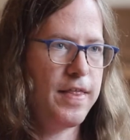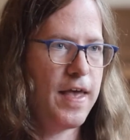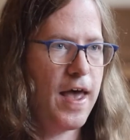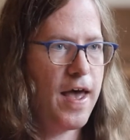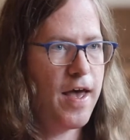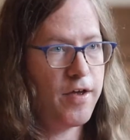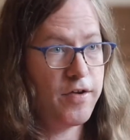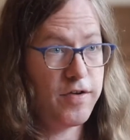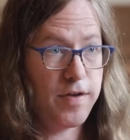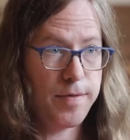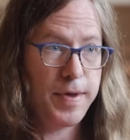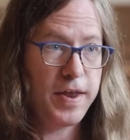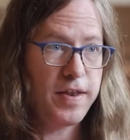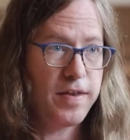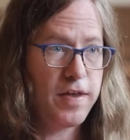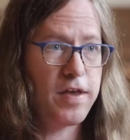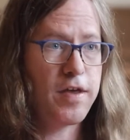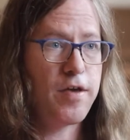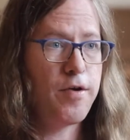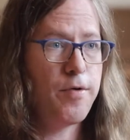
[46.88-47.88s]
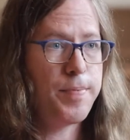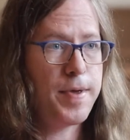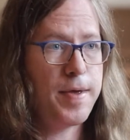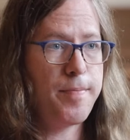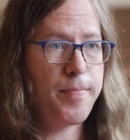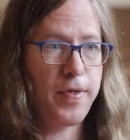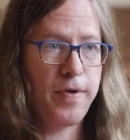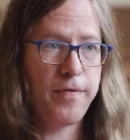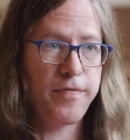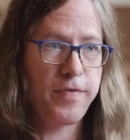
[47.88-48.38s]
that LGBTQ
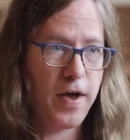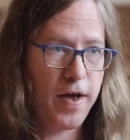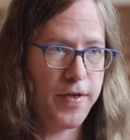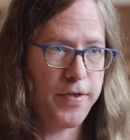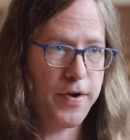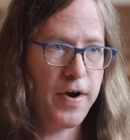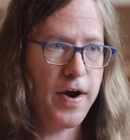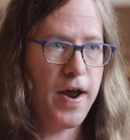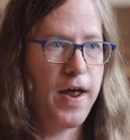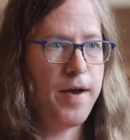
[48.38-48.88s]
people of color,